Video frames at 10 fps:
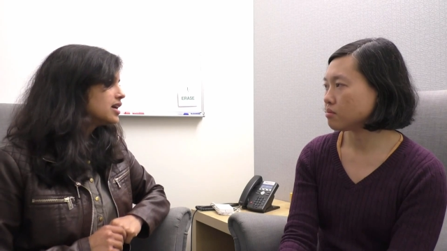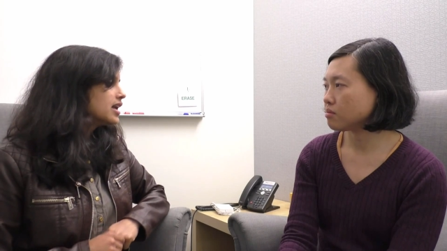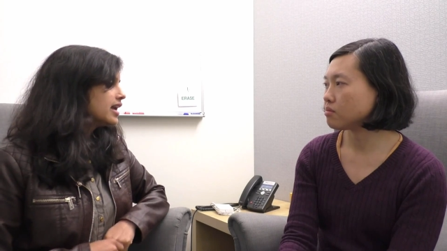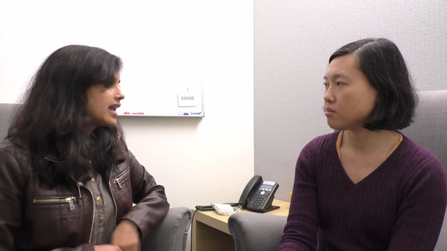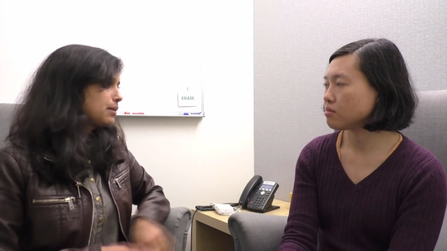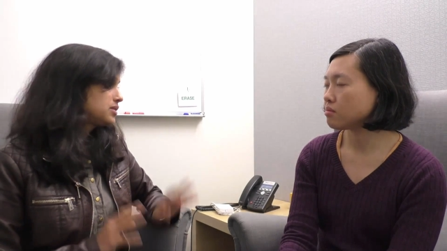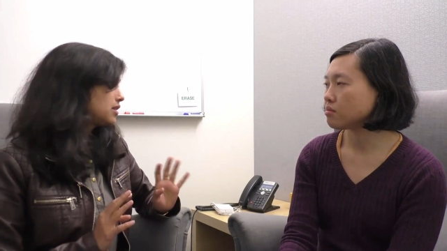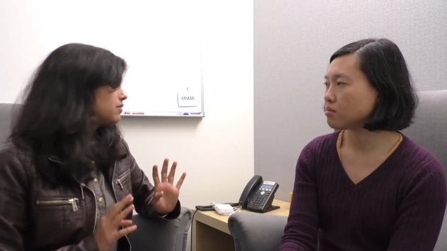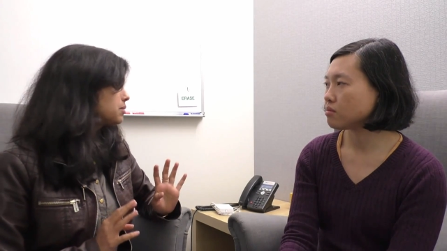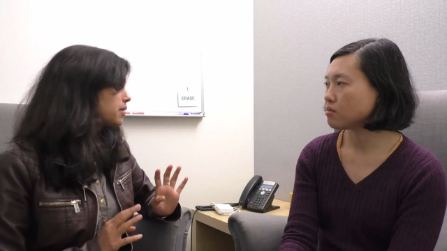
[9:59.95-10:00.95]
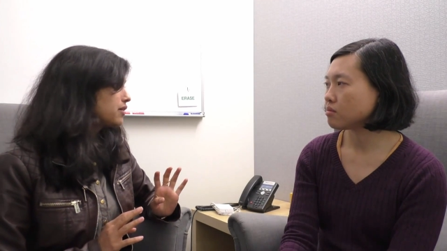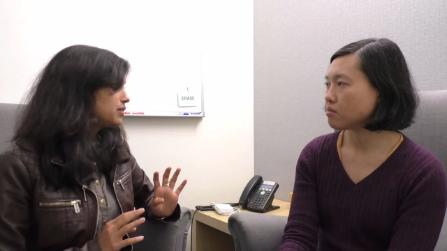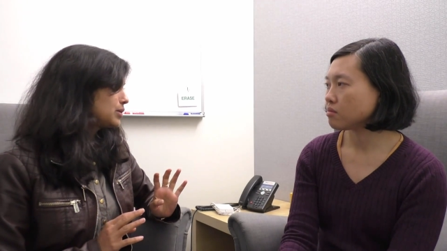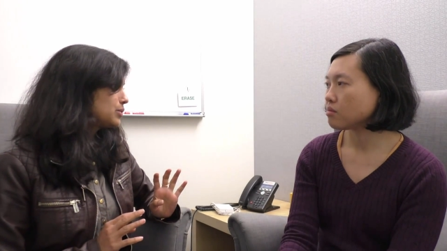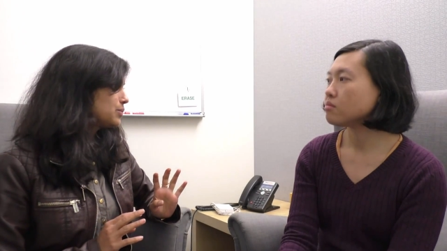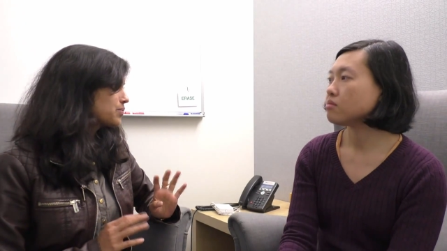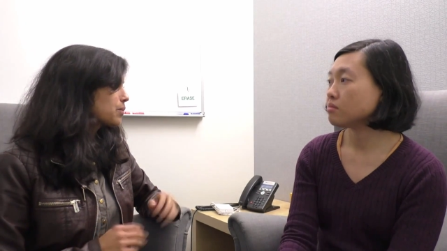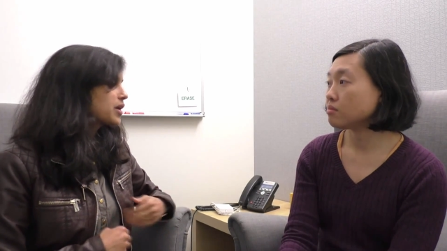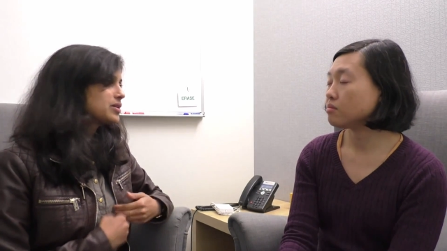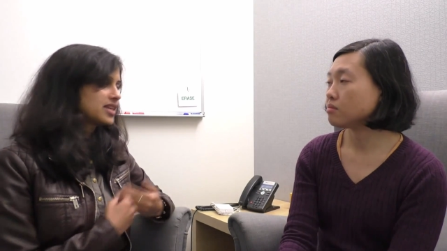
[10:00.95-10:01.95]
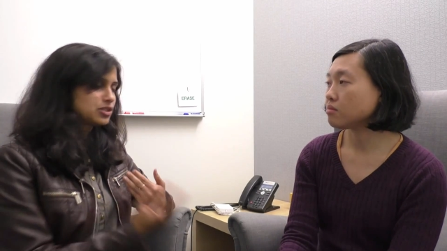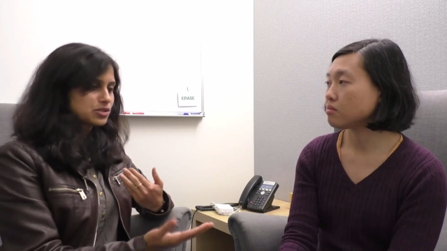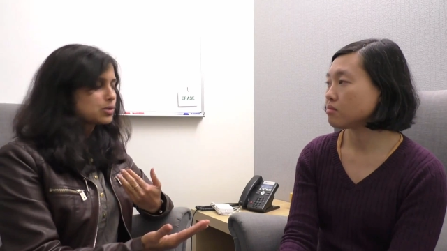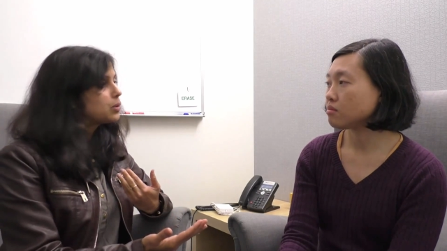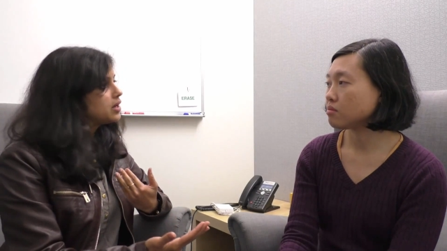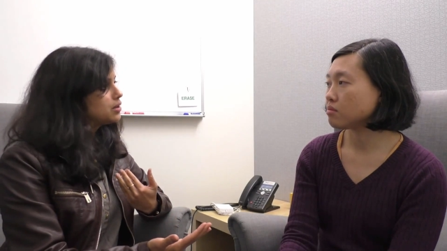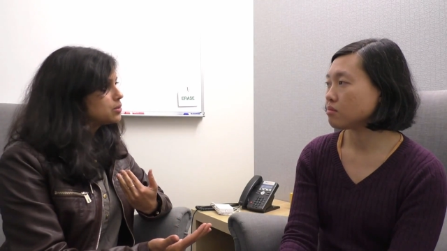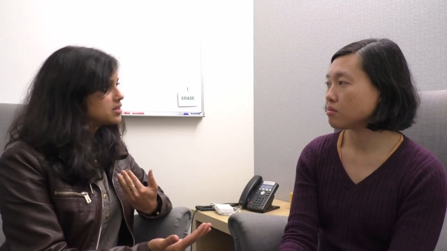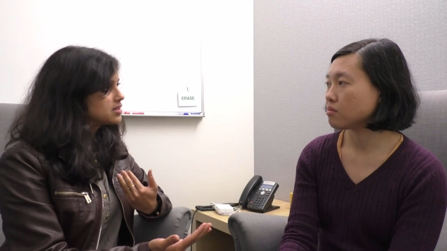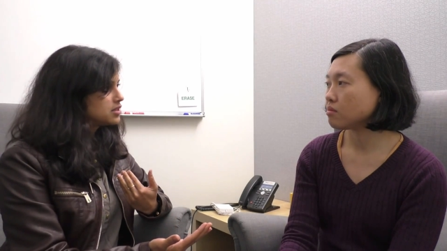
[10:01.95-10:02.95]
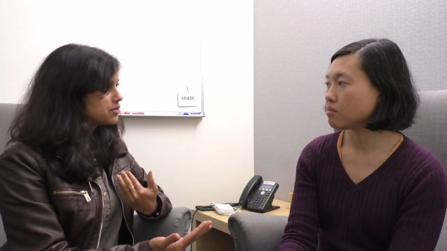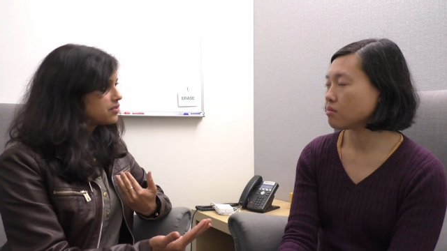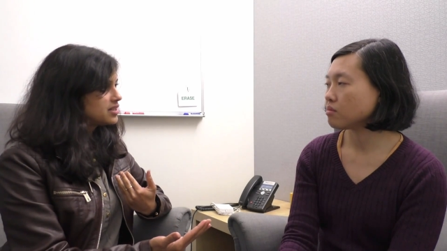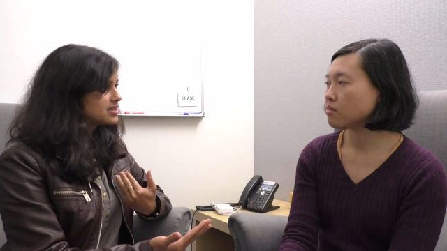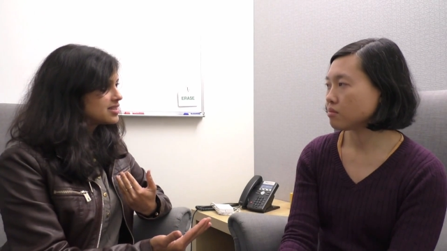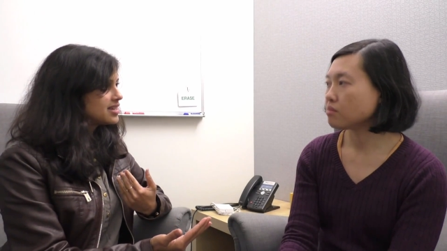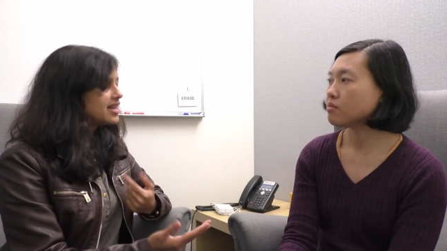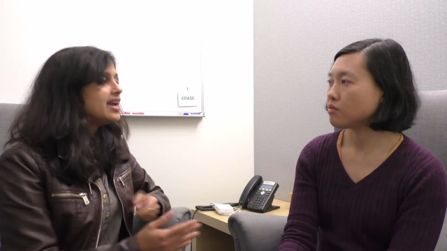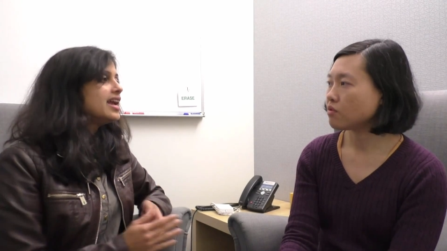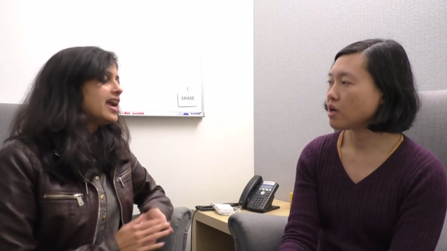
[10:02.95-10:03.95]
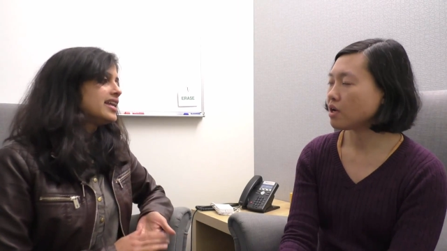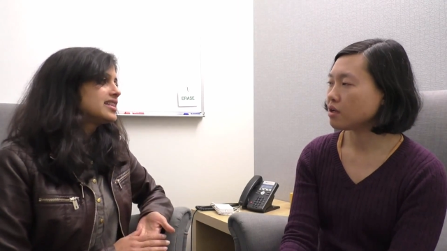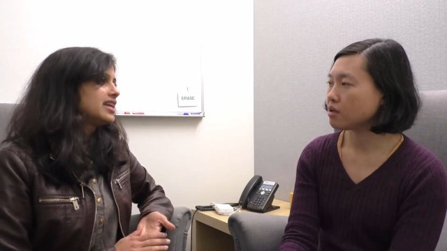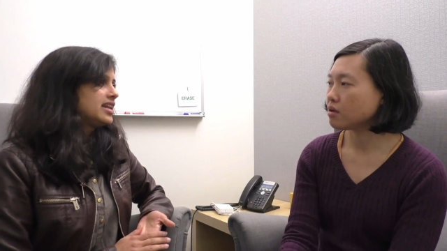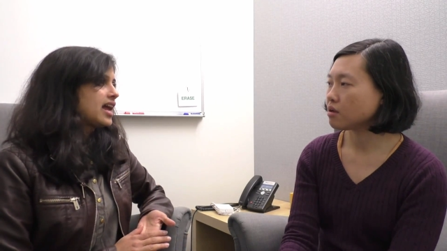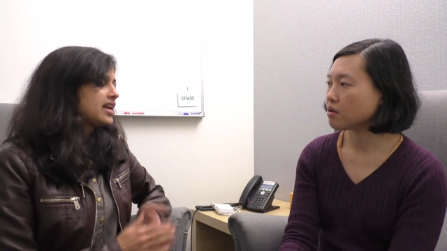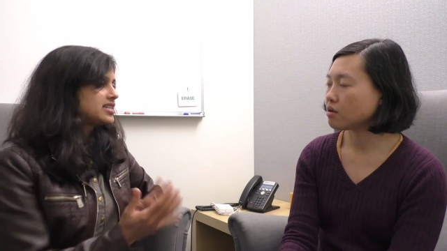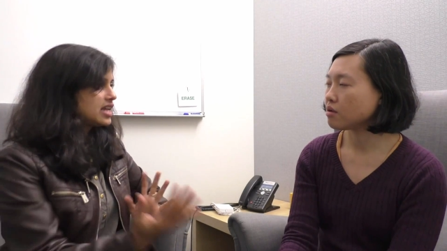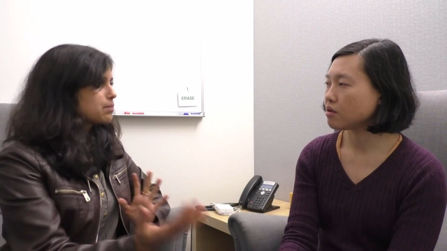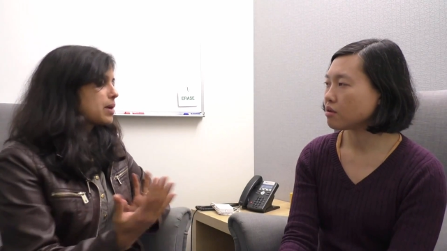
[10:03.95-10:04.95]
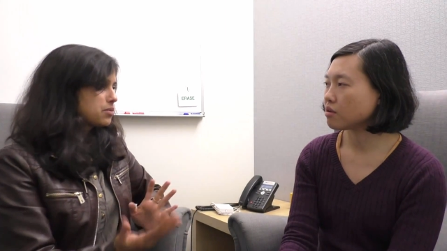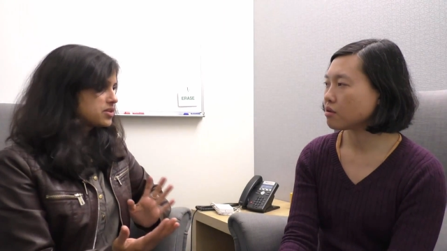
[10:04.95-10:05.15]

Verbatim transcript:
Speaker 1: Mm-hmm. And I'm done with my view because mm-hmm. I just coded to this interface. Right. And then I take my